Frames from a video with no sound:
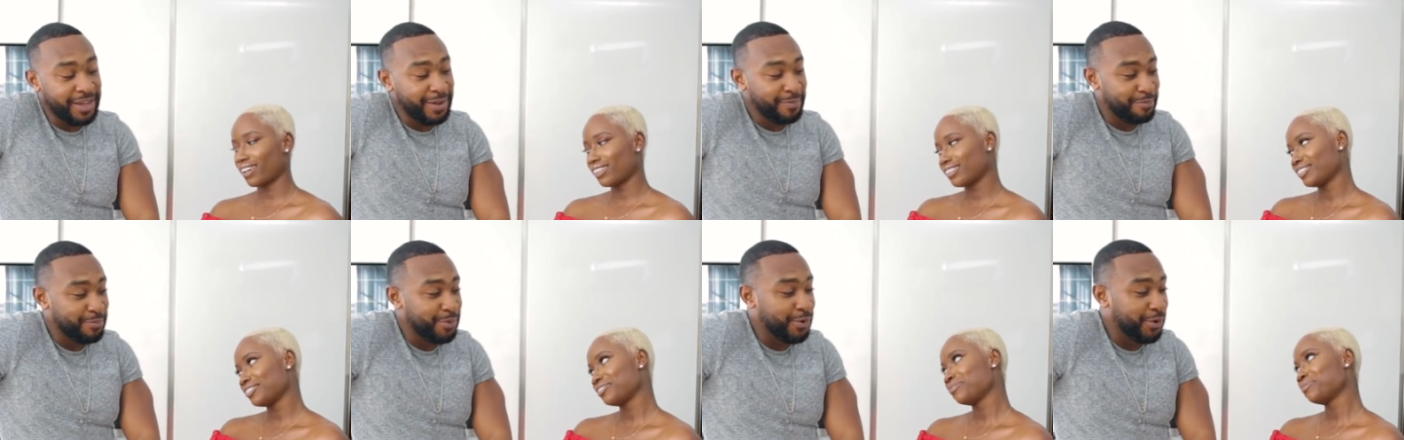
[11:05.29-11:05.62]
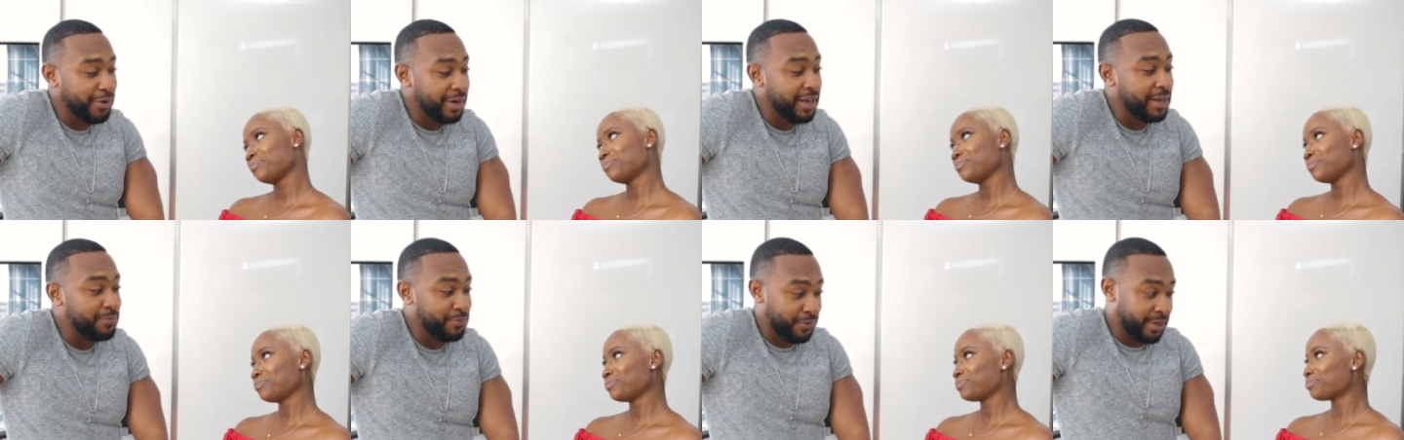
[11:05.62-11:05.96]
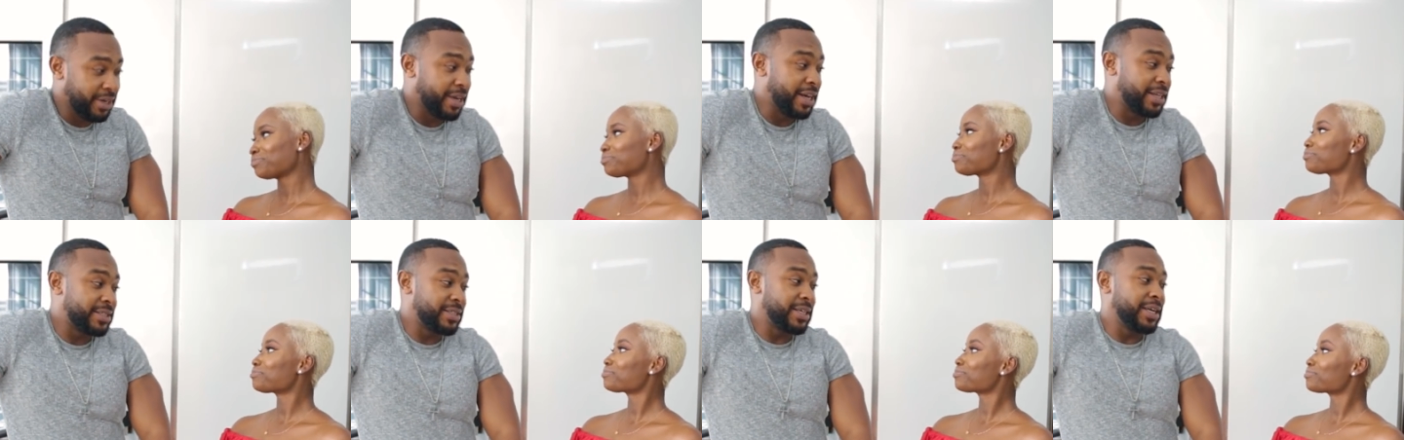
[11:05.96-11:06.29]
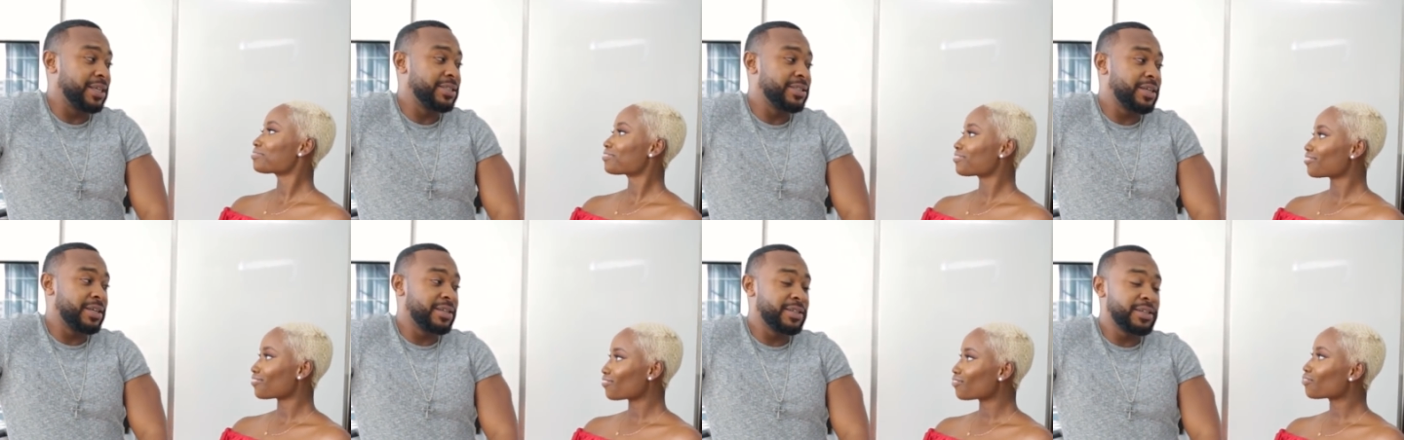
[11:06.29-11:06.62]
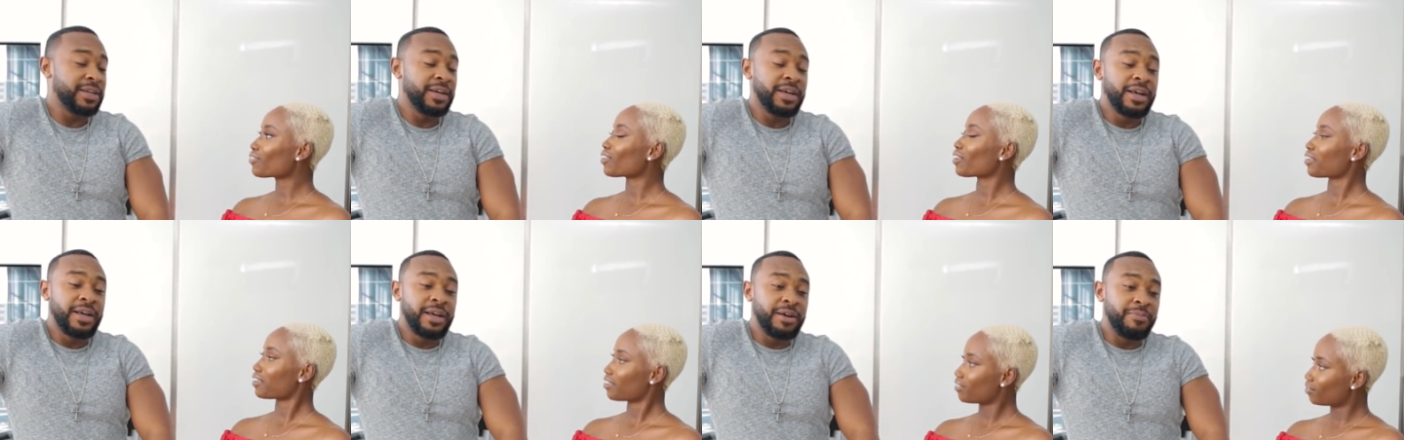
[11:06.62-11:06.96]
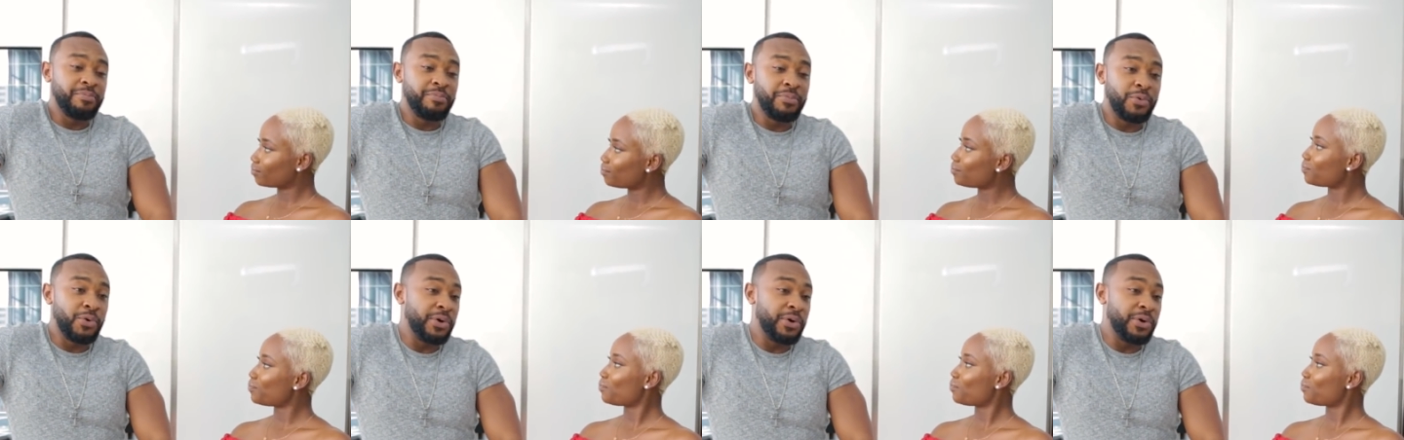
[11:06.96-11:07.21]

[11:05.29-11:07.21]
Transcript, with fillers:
Speaker 1: Them, but I'm really excited. Mm-hmm.